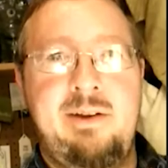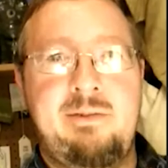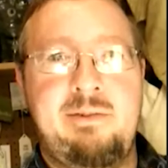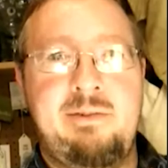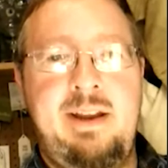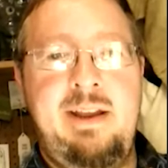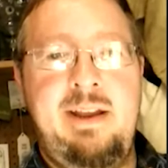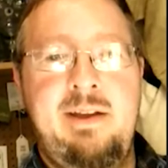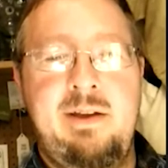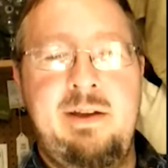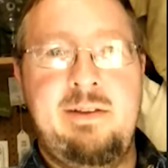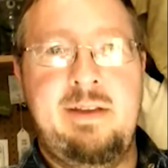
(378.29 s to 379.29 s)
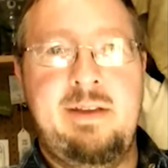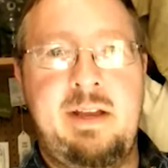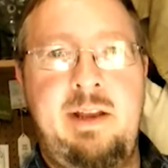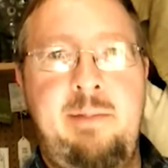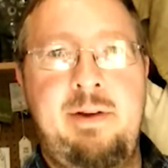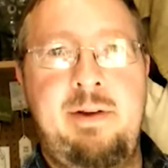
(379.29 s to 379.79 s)
Ready? Take a
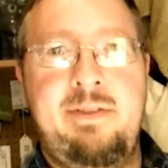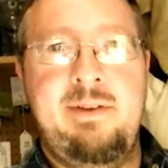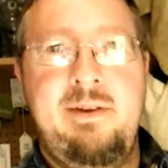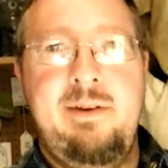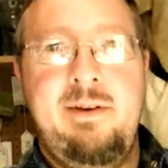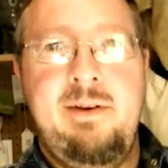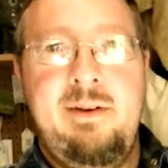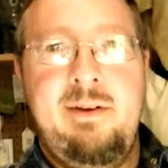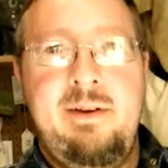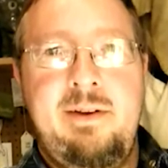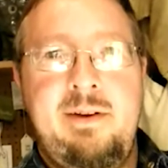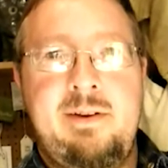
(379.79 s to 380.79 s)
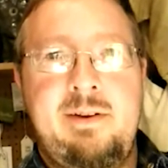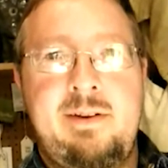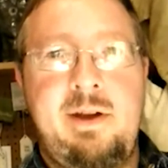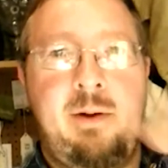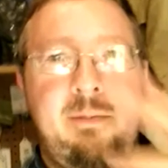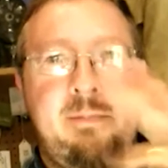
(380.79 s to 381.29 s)
deep breath. Go.